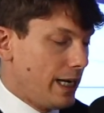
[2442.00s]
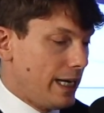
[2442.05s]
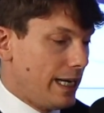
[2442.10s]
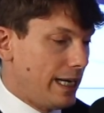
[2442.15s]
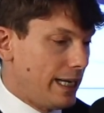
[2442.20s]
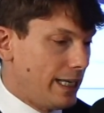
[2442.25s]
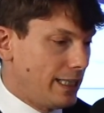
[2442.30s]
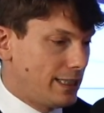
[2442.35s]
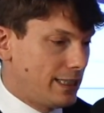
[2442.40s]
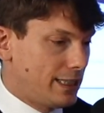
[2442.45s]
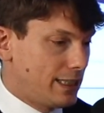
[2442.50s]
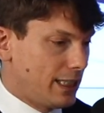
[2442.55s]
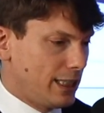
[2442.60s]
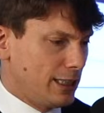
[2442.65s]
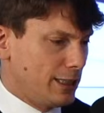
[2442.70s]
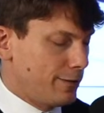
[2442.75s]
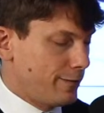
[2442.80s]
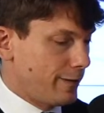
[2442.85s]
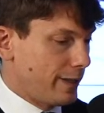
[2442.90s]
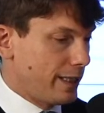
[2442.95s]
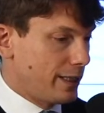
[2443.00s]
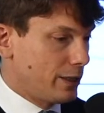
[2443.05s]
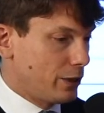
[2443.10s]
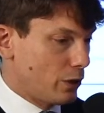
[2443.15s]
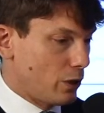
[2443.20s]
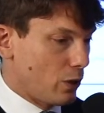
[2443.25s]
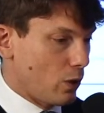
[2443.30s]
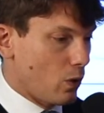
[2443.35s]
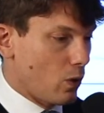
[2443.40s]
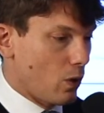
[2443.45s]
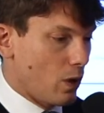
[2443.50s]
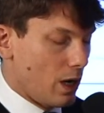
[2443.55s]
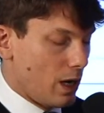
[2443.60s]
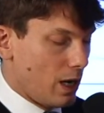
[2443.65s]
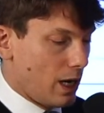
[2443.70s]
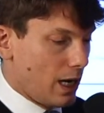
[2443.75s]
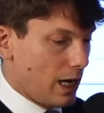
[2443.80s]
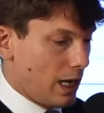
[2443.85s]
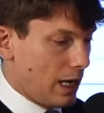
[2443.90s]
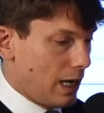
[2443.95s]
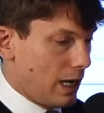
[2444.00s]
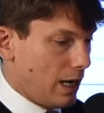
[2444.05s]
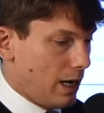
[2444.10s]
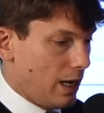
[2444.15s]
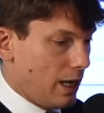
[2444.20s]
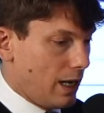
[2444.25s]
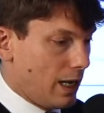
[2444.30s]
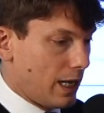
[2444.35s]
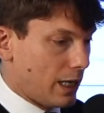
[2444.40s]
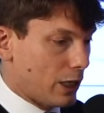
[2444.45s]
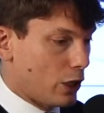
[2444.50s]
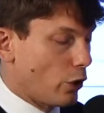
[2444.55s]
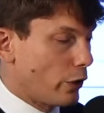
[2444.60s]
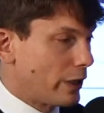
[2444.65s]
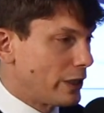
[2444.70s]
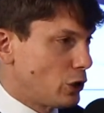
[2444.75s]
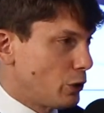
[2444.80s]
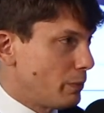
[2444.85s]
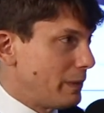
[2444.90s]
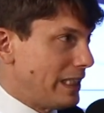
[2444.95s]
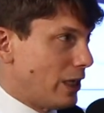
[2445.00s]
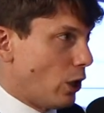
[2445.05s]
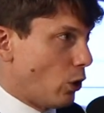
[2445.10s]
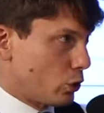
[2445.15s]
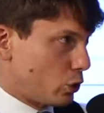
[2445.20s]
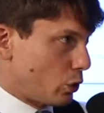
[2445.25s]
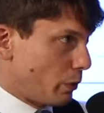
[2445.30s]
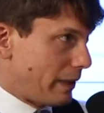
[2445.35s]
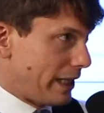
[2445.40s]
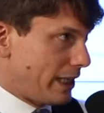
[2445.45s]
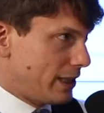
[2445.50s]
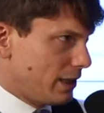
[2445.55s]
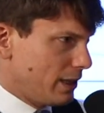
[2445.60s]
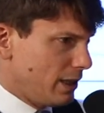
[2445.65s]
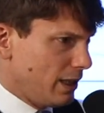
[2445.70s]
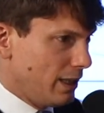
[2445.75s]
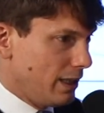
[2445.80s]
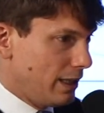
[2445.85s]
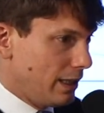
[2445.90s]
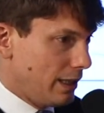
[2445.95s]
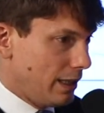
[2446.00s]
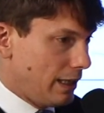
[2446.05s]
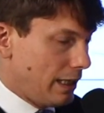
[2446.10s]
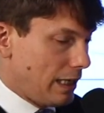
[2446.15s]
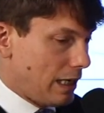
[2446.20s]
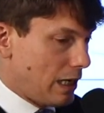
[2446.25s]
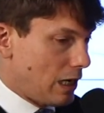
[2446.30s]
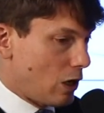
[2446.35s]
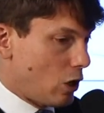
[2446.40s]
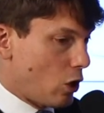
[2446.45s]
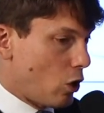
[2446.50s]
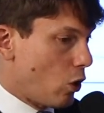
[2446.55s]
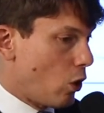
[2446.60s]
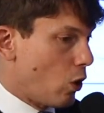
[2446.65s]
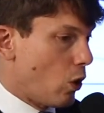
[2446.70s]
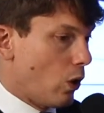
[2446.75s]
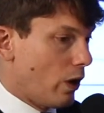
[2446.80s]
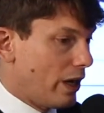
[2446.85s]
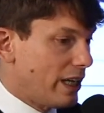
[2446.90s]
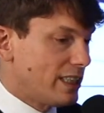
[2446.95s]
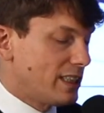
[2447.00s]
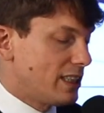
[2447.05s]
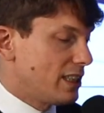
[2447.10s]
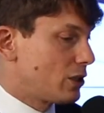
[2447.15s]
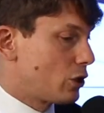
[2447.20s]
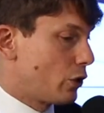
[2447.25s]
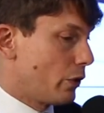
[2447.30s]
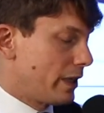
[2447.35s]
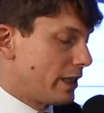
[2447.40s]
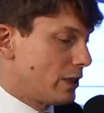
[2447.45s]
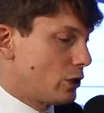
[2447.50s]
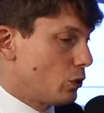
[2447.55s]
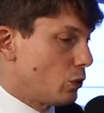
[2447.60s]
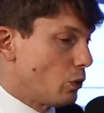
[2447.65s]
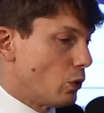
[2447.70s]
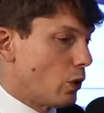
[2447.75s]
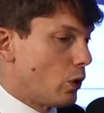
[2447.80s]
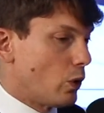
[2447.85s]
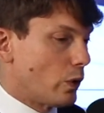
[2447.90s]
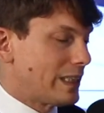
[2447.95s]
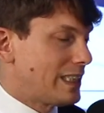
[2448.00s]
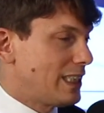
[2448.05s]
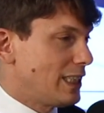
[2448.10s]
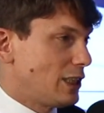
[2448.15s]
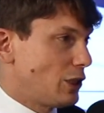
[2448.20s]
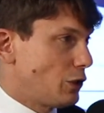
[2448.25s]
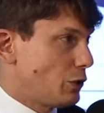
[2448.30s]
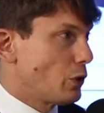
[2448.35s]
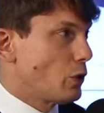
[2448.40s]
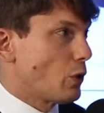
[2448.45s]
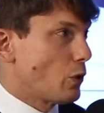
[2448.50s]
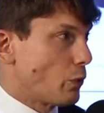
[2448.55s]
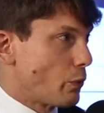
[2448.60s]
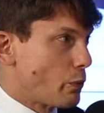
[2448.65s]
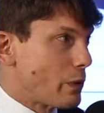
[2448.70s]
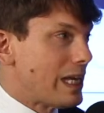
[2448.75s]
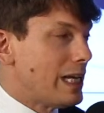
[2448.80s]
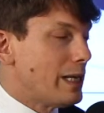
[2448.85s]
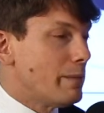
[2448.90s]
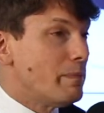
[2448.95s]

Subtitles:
is this thing, going to be automated? Or is it going to, or is it, really